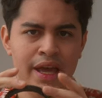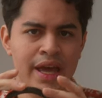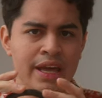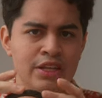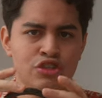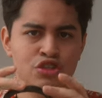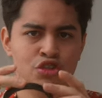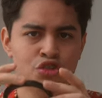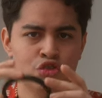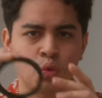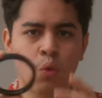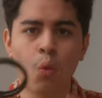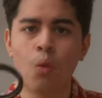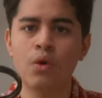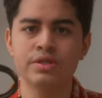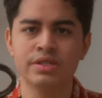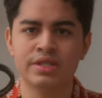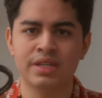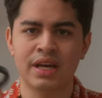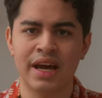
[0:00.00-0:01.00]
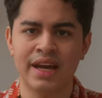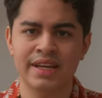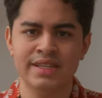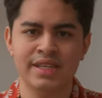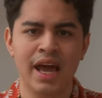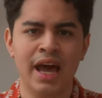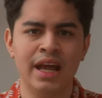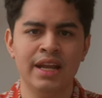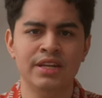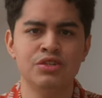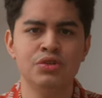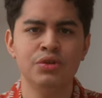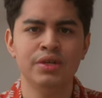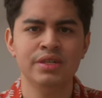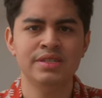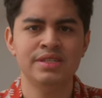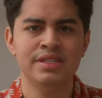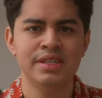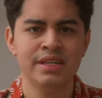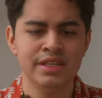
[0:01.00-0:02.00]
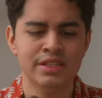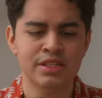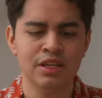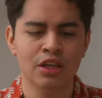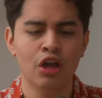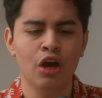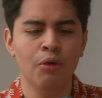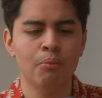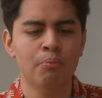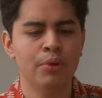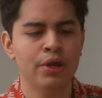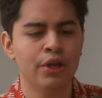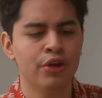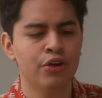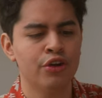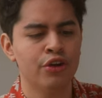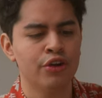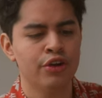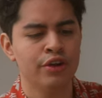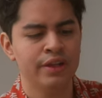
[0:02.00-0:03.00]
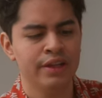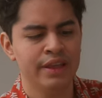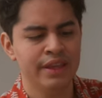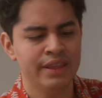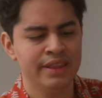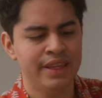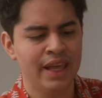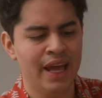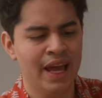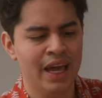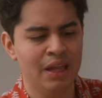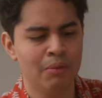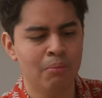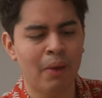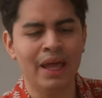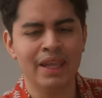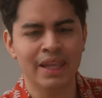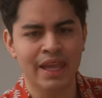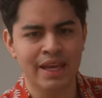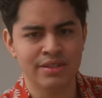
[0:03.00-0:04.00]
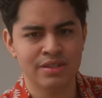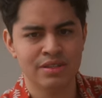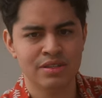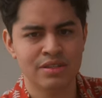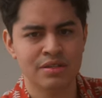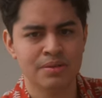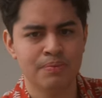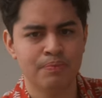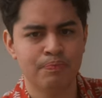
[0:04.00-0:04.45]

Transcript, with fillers: it's just one size, and as you can see it's a lot bigger than my lens.